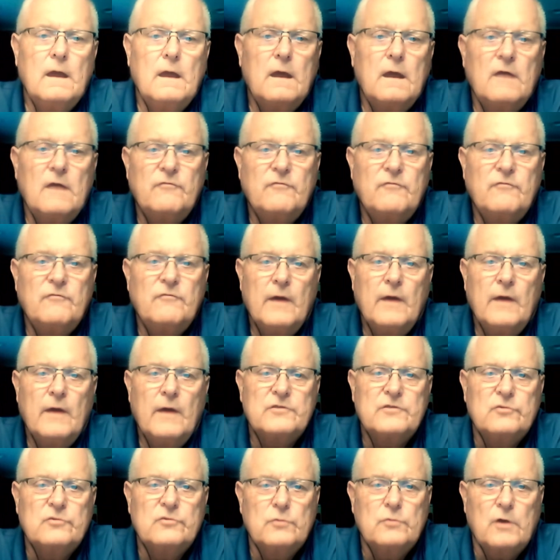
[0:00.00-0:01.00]
If you had
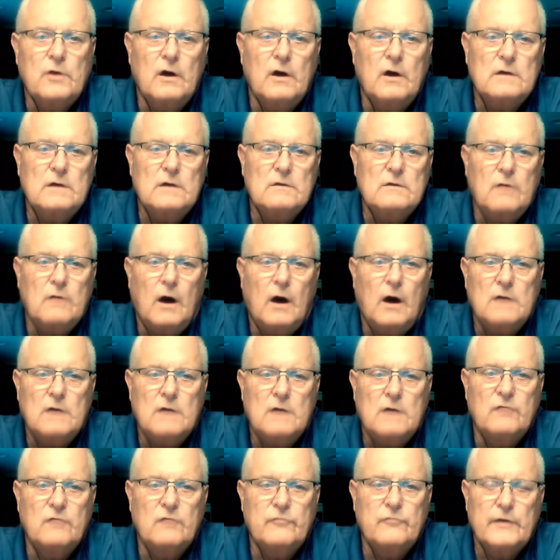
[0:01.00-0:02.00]
to do it all
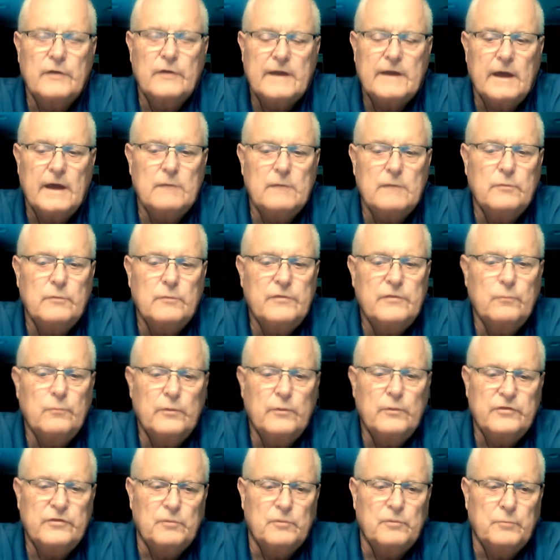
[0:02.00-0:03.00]
over again
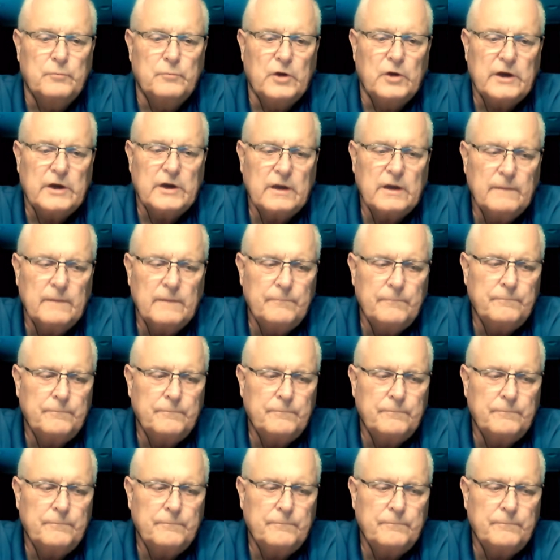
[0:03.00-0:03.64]
with your book,